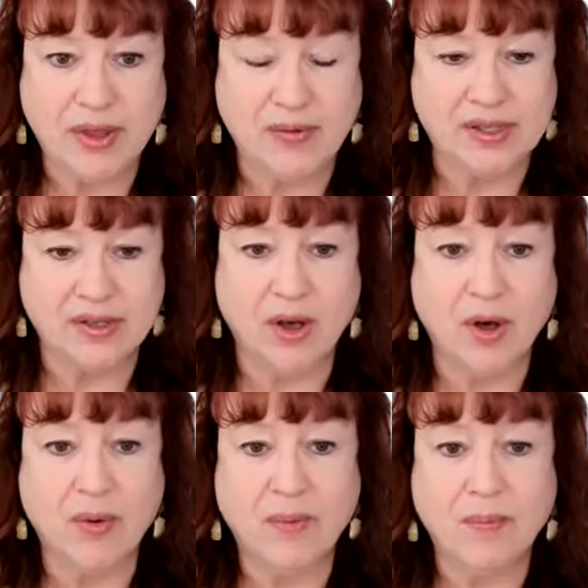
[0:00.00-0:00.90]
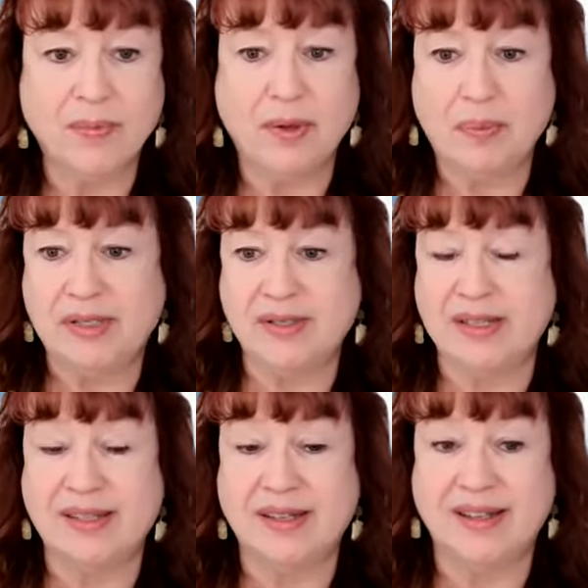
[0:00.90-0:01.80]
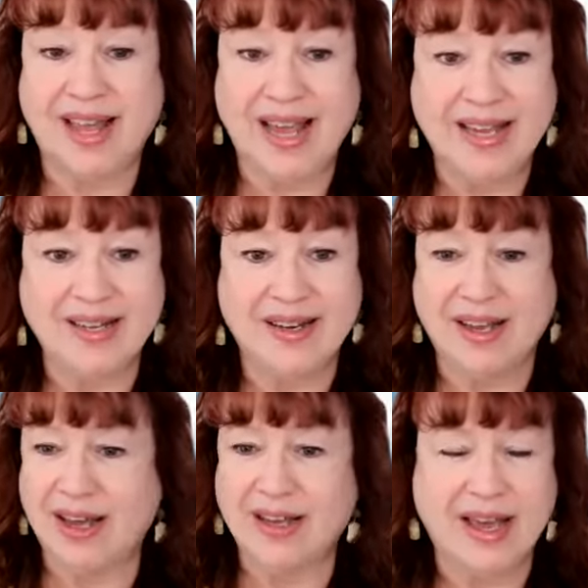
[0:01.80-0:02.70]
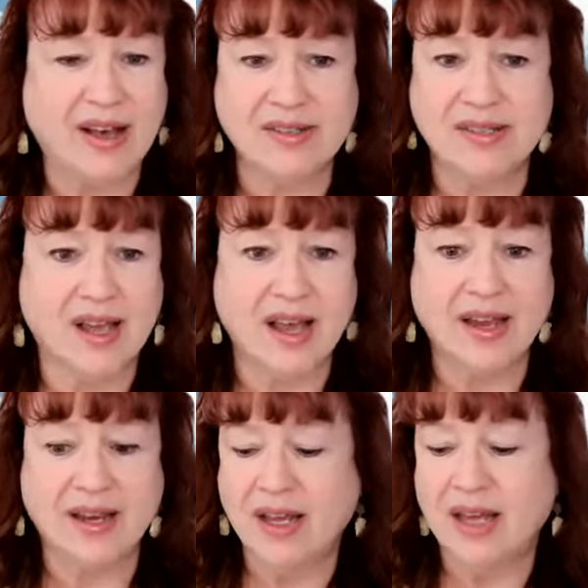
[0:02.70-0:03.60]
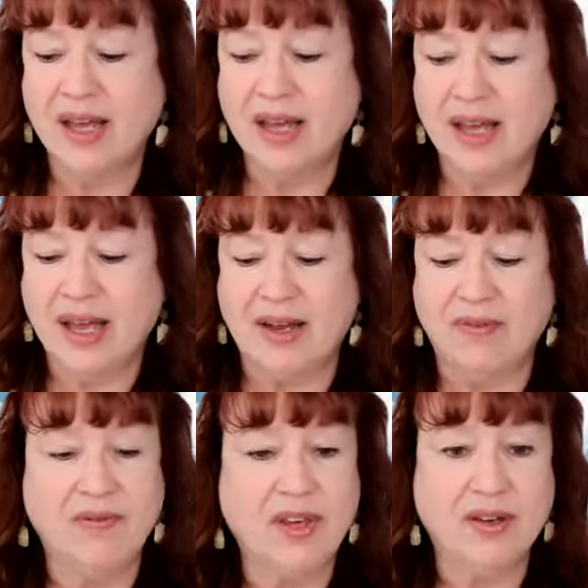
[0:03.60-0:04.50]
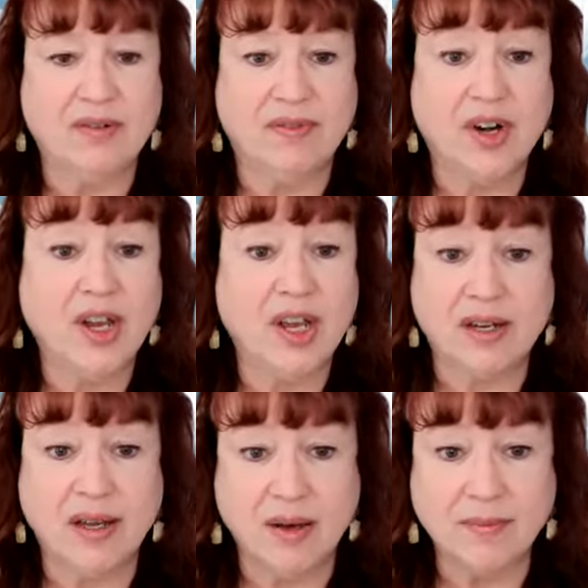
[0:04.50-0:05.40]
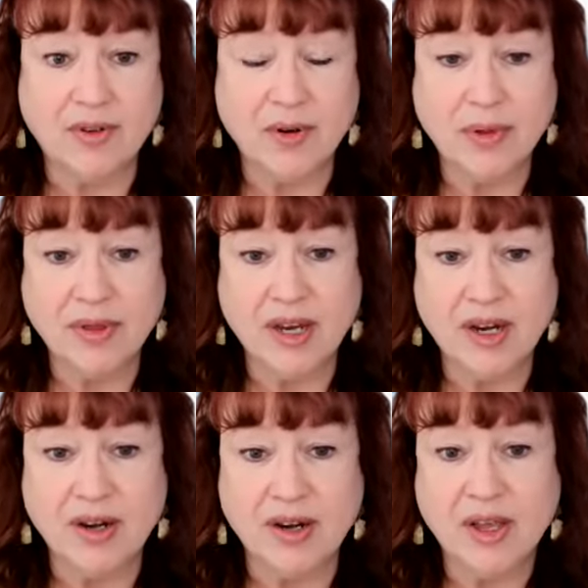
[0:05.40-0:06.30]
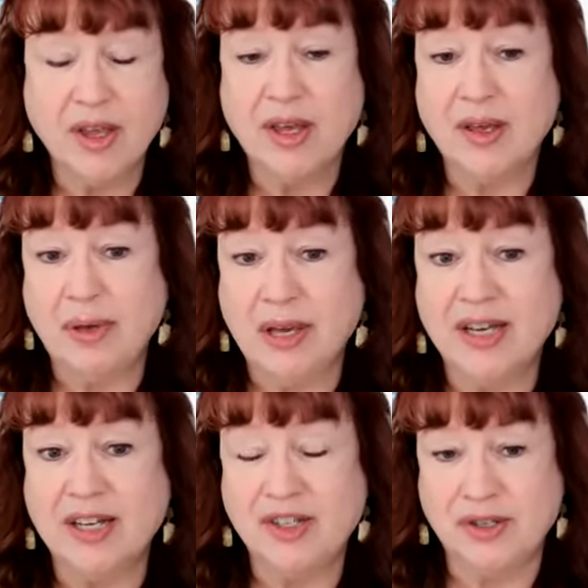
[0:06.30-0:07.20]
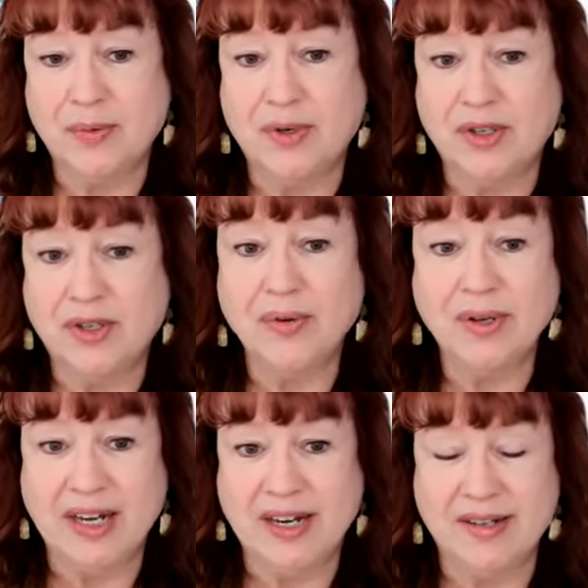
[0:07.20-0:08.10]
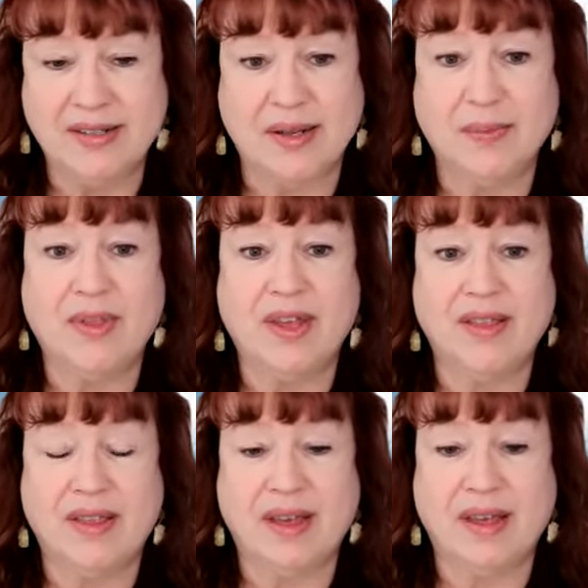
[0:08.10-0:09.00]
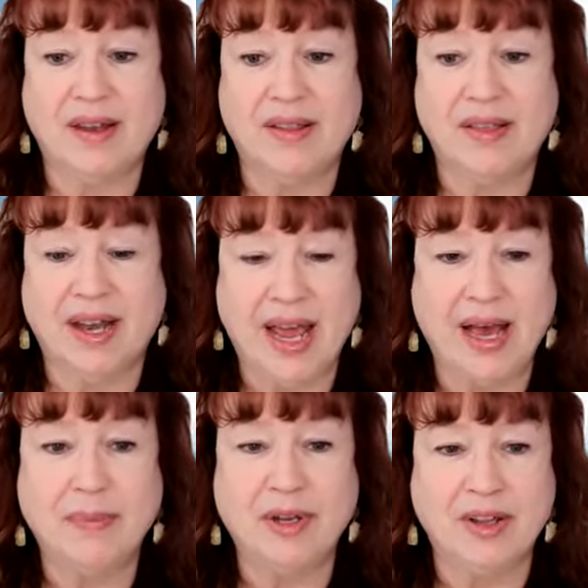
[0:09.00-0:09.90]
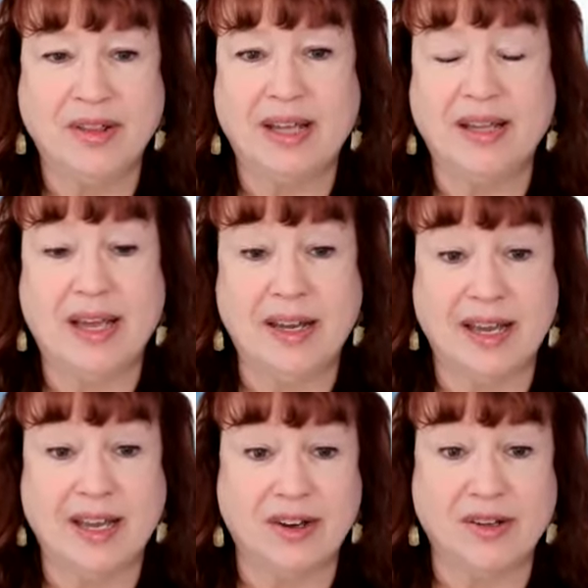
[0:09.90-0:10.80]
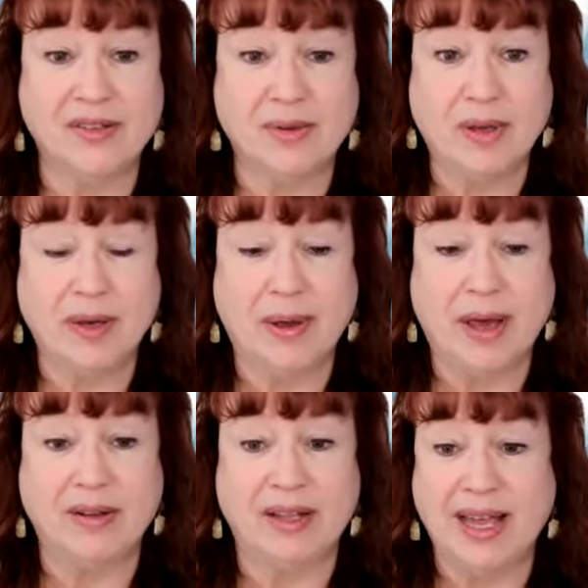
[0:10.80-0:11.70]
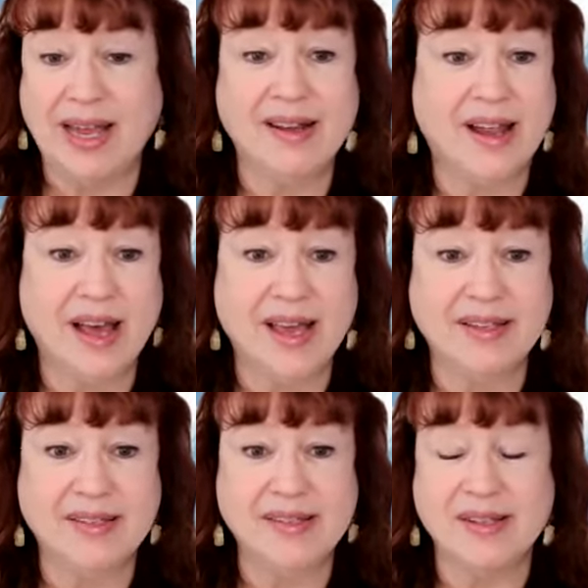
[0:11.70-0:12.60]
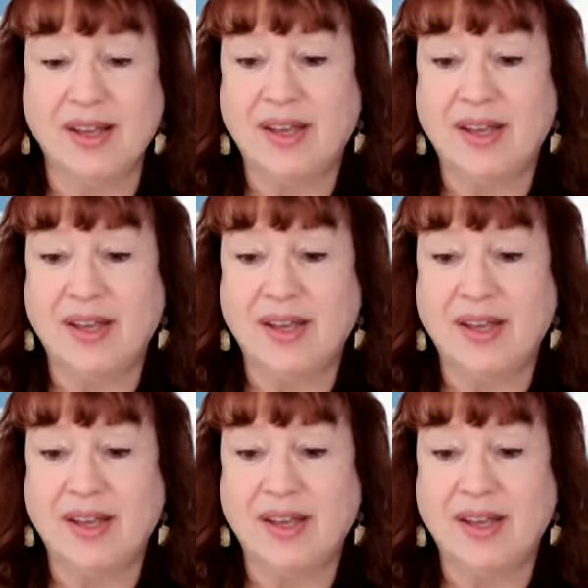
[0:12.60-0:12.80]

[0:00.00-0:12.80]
whether it's a home, a business, land, outside, and feel very uncomfortable there because you were tuning into something that happened on that land. It can also be about ley lines.